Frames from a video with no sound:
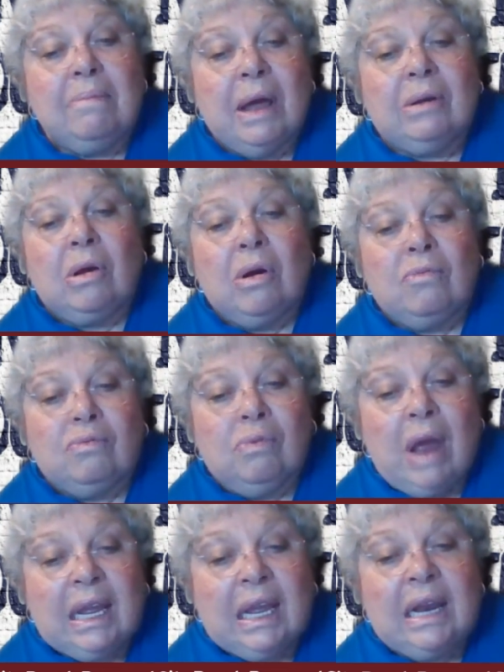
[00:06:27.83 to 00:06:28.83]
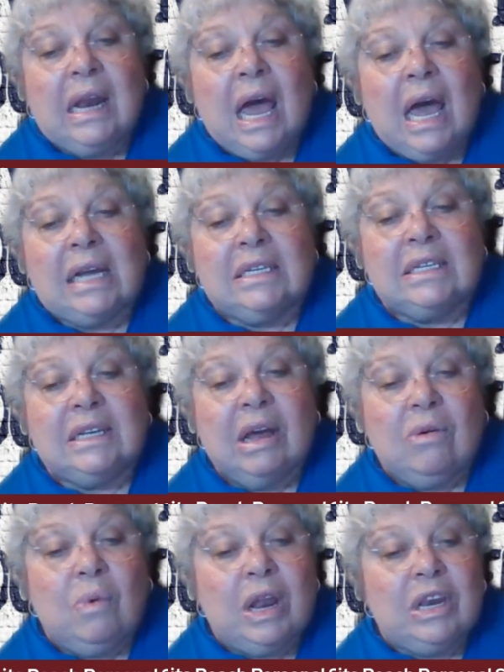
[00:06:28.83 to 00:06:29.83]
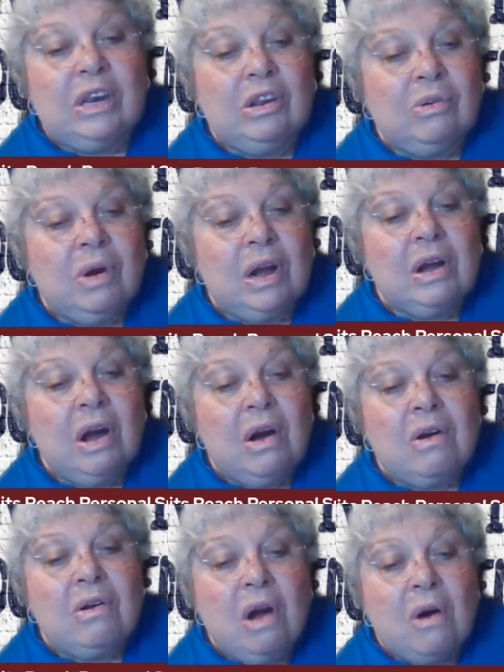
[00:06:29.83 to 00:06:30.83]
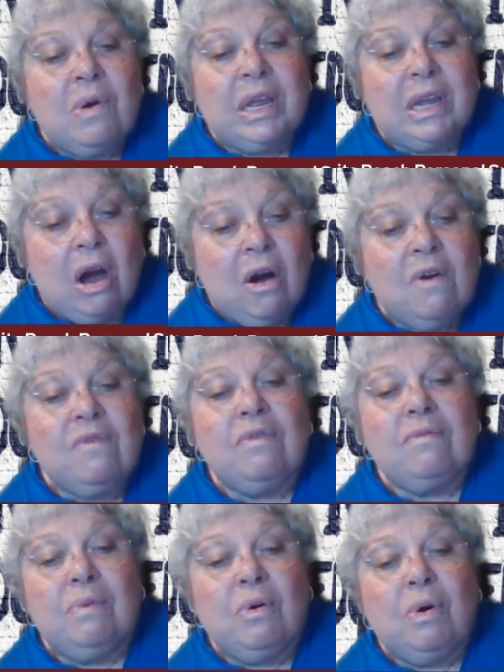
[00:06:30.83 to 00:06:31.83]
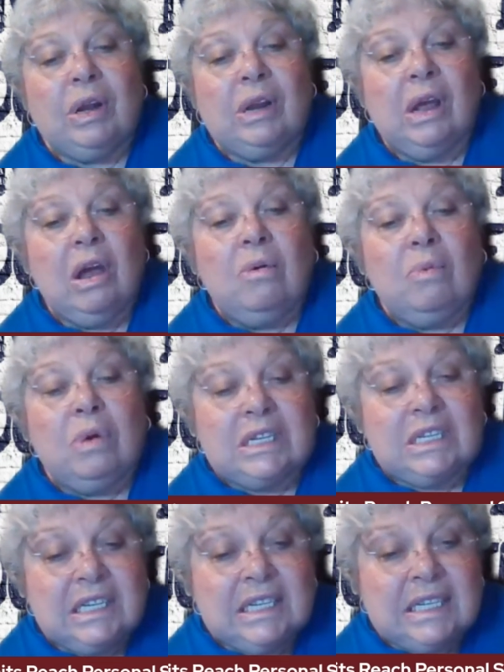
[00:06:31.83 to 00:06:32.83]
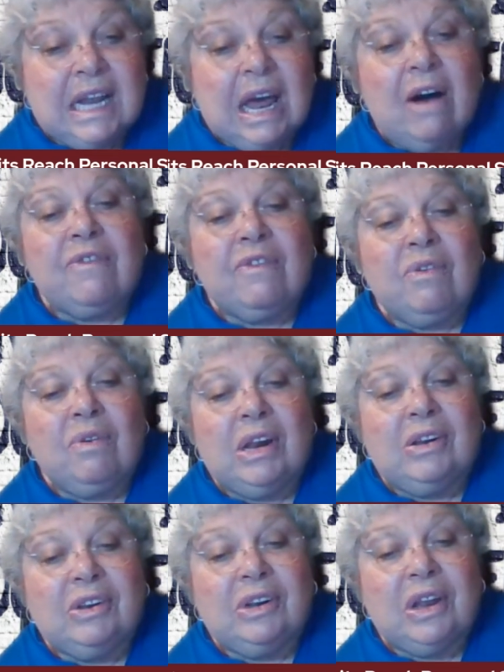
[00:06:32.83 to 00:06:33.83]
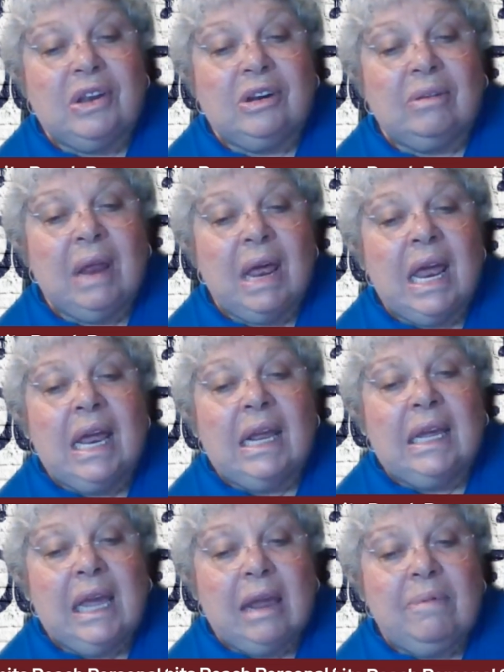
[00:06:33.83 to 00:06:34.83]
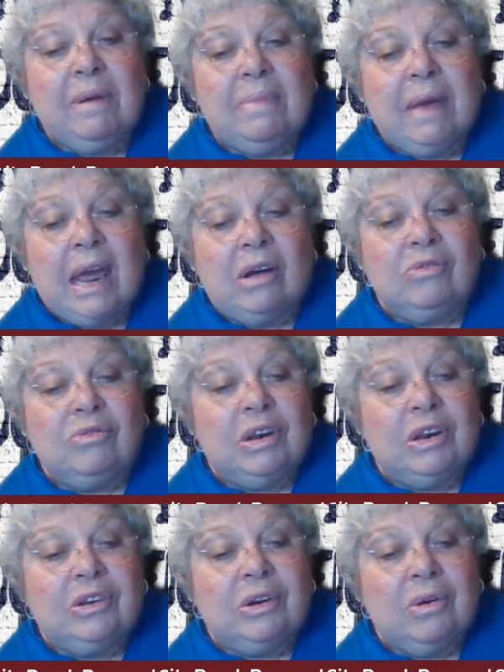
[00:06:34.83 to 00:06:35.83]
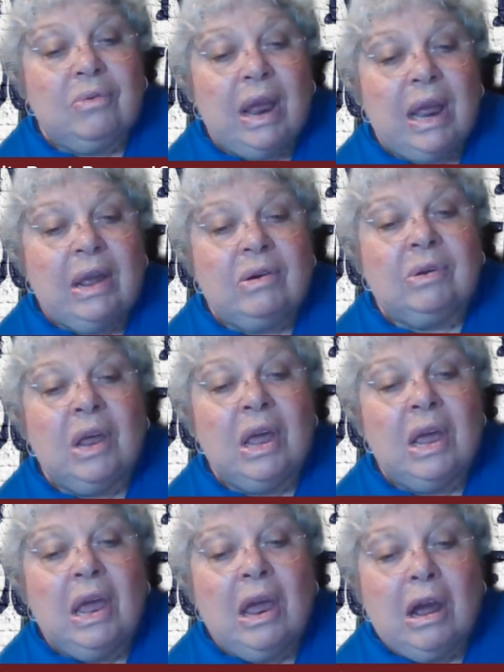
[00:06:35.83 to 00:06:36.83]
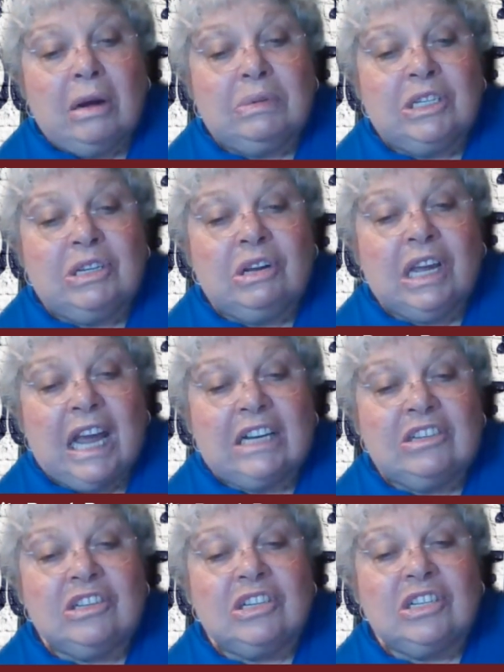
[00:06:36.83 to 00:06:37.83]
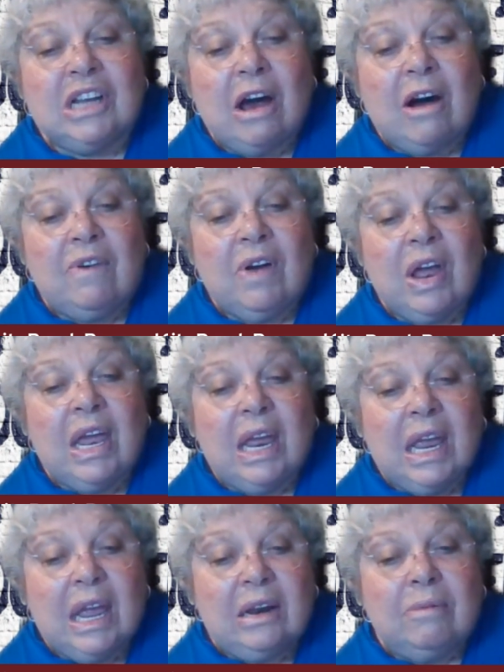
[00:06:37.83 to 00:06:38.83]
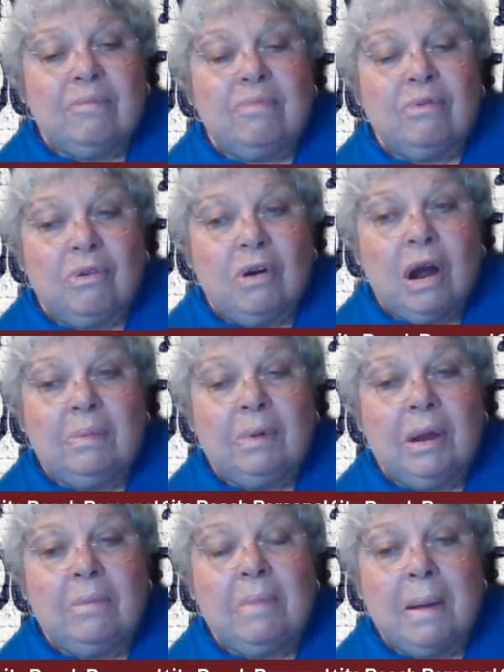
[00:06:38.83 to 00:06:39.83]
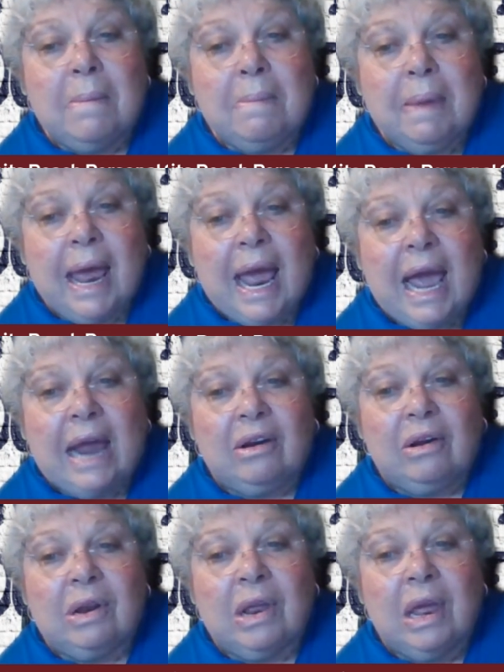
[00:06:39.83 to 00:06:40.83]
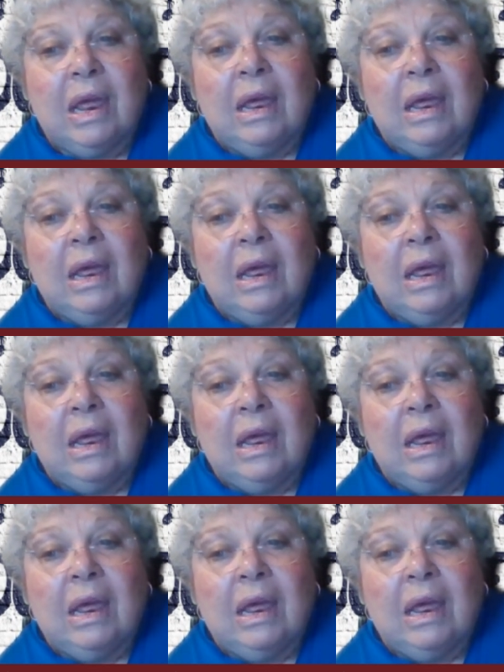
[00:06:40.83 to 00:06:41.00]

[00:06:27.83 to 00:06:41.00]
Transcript: but recognize that when you are go- going overboard with self-criticism, keeping boundaries around helps you catch yourself in a problem pattern.